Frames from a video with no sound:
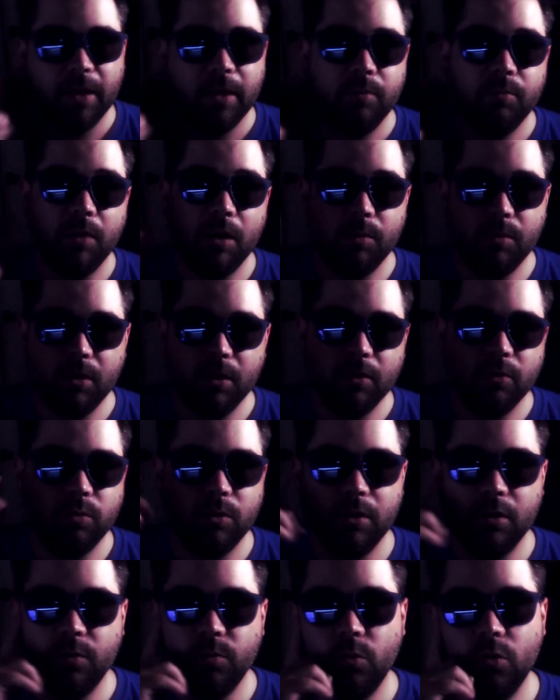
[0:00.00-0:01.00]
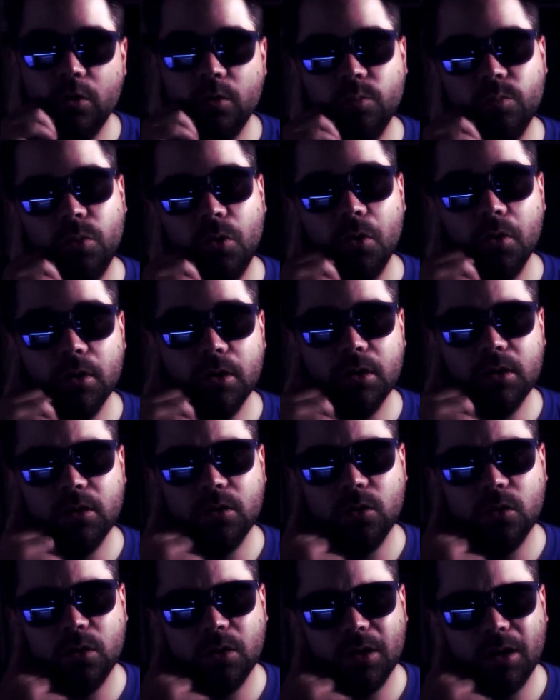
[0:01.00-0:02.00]
Maybe this one is more
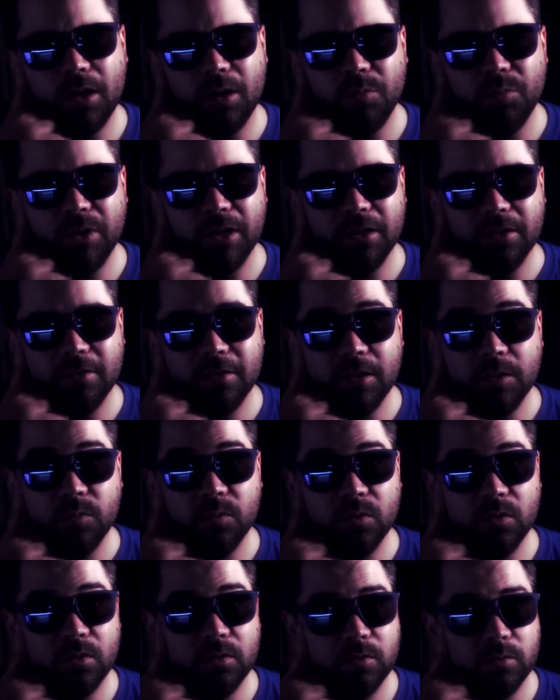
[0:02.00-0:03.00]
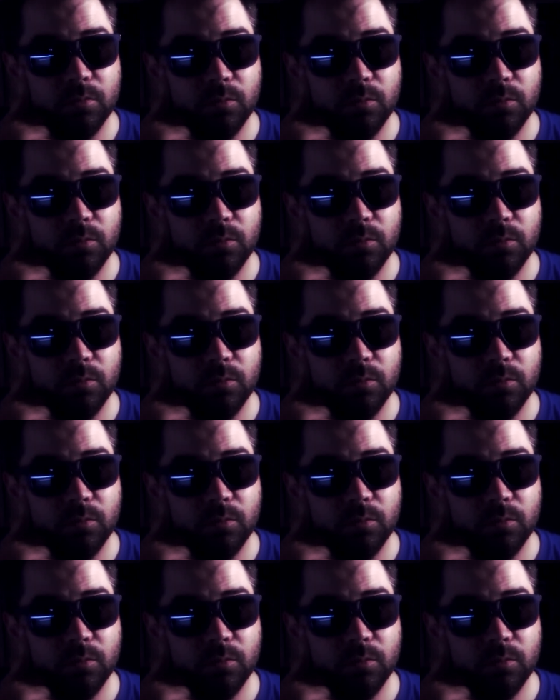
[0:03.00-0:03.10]
important, uh, but it seems